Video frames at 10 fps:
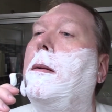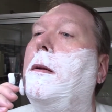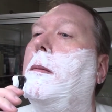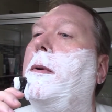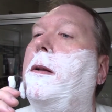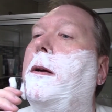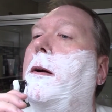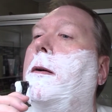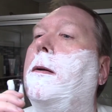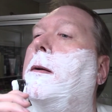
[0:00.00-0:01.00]
A little bit
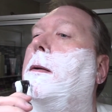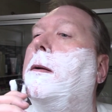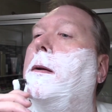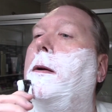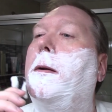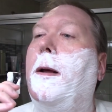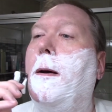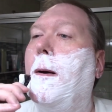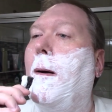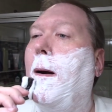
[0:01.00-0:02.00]
there, hear
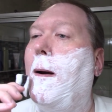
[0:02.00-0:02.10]
that?